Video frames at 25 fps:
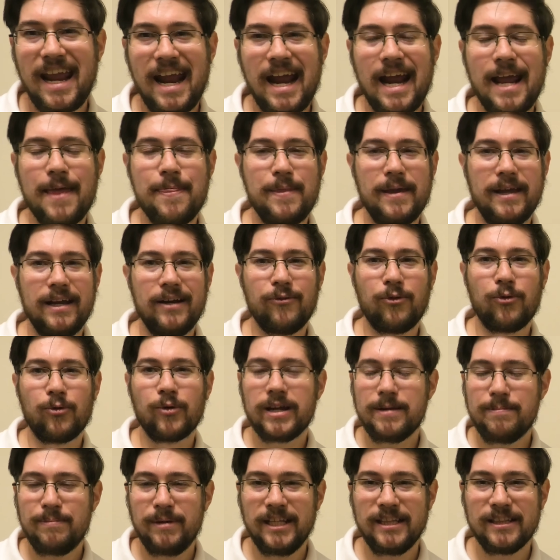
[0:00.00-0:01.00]
and then
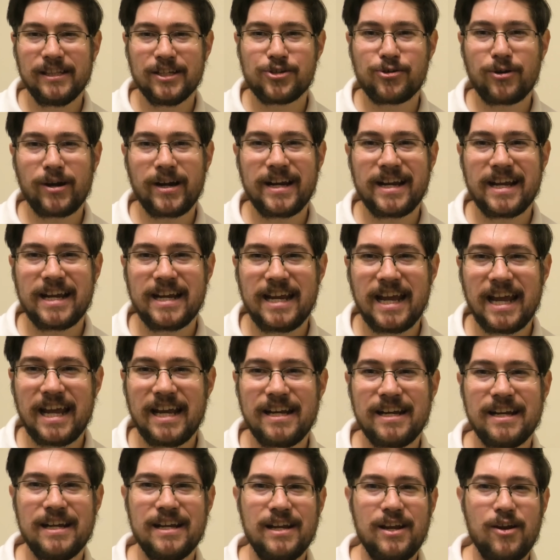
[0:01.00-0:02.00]
repeat the training
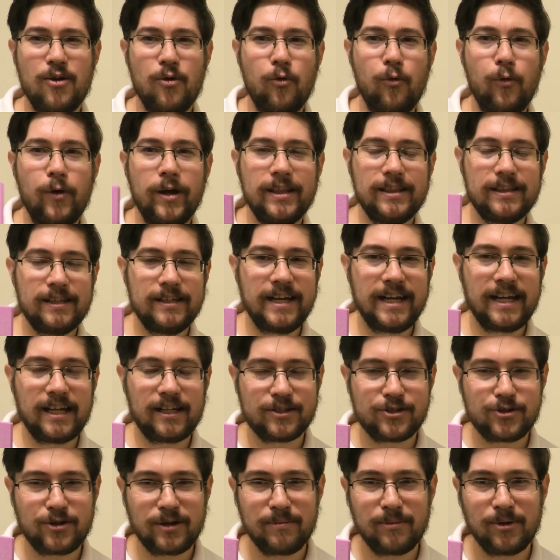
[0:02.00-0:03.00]
again with the
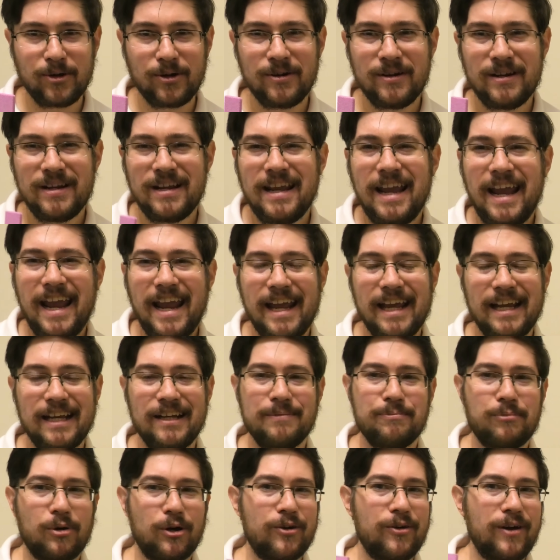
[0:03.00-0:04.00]
nail trimmer
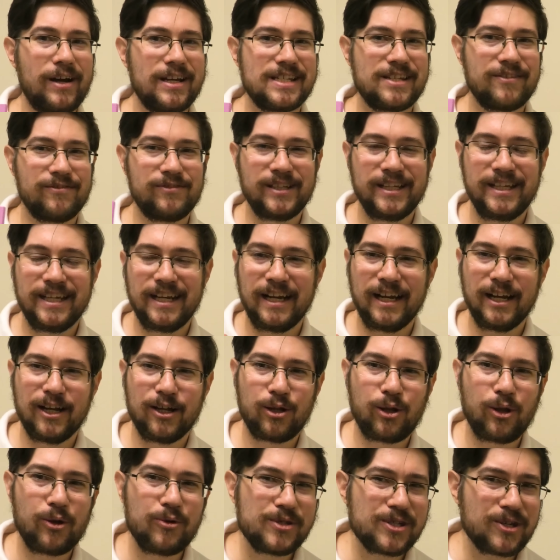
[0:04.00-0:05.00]
and progressively getting
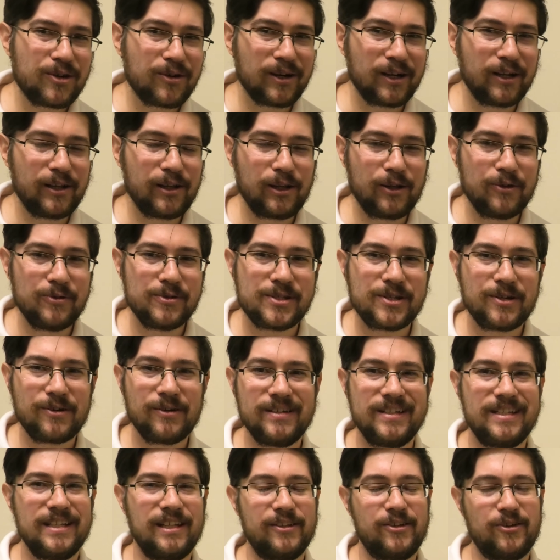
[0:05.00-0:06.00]
closer and closer
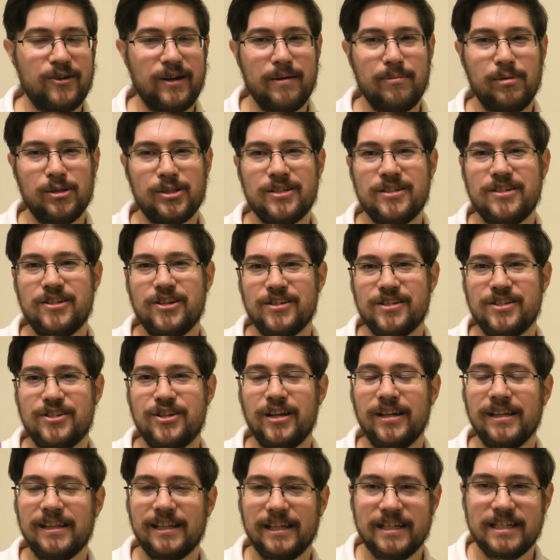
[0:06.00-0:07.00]
until you're able to just
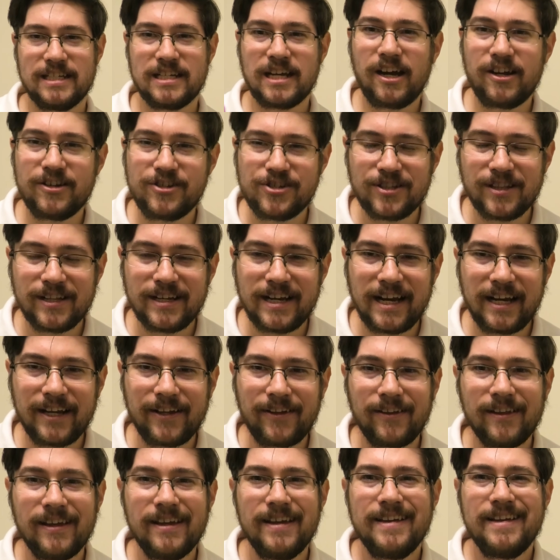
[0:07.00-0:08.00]
gently touch the
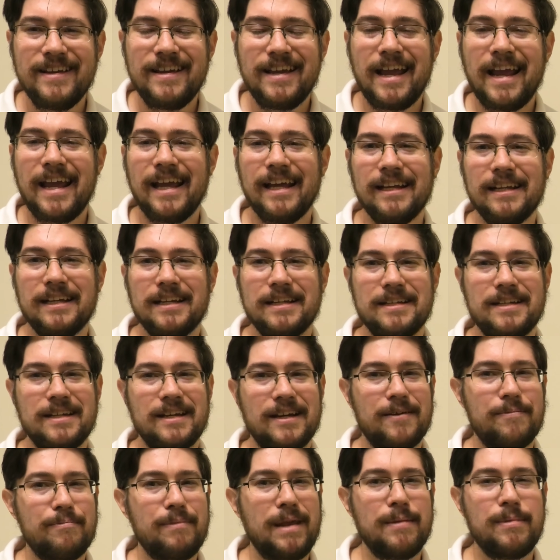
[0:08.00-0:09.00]
nail and
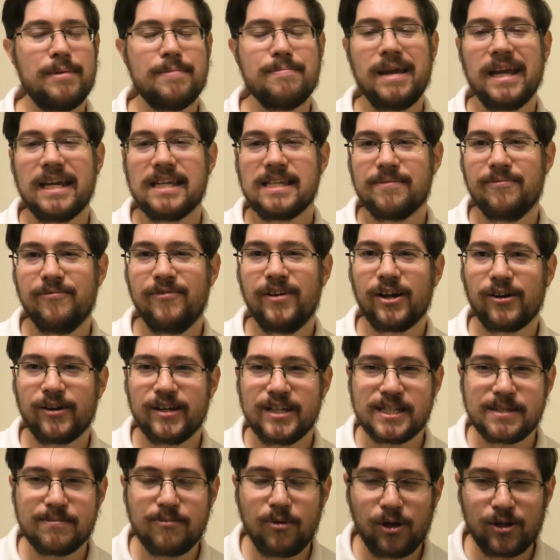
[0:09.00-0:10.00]
maybe make some very
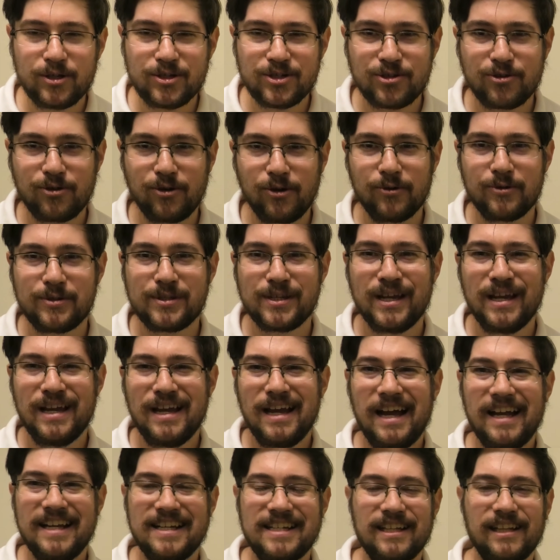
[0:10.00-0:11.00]
small strokes
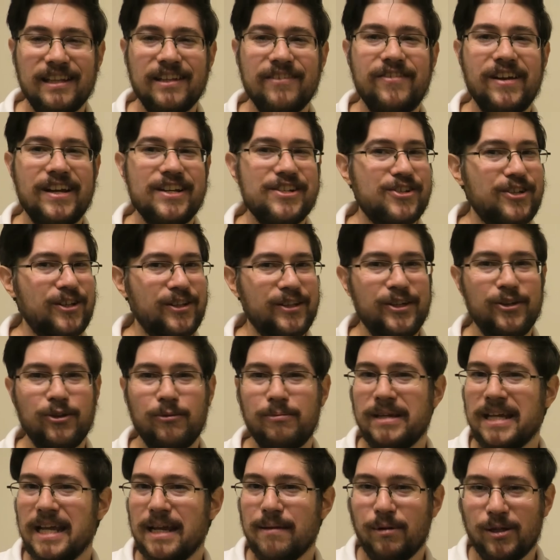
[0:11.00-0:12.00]
until eventually you'll
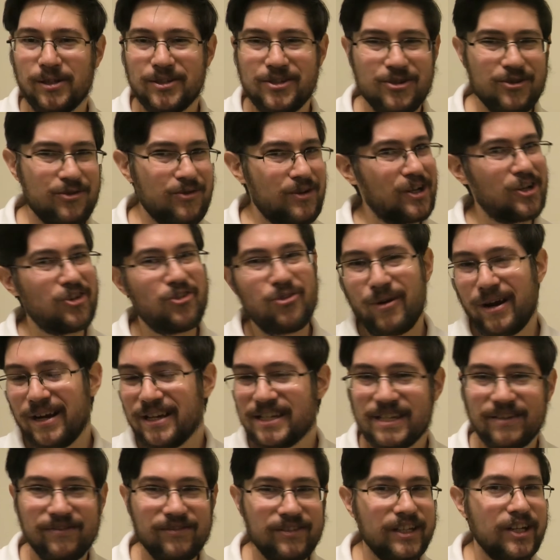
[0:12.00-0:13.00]
be able to
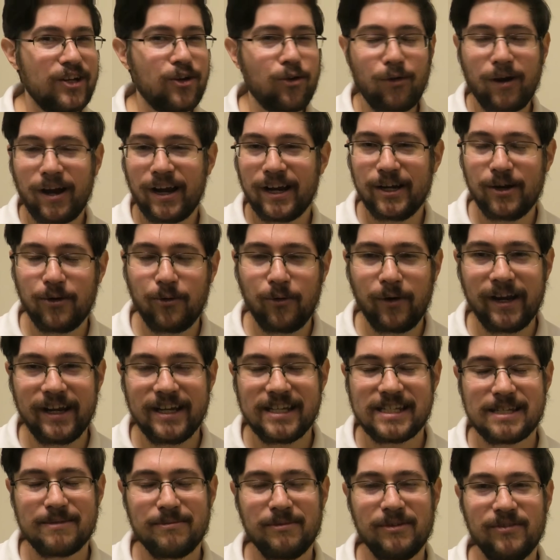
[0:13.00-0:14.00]
aggressively grind away
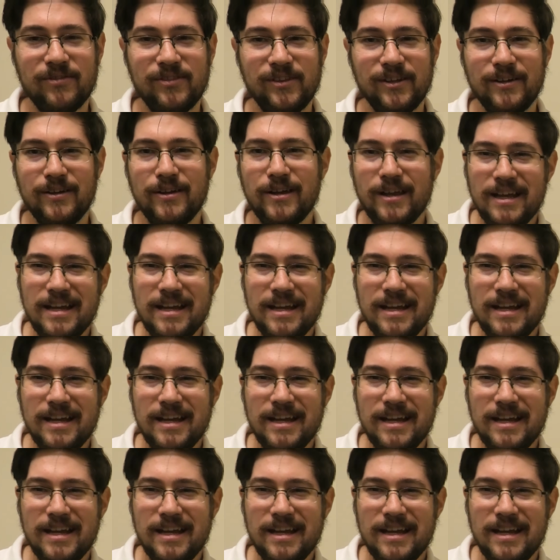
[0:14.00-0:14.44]
some of the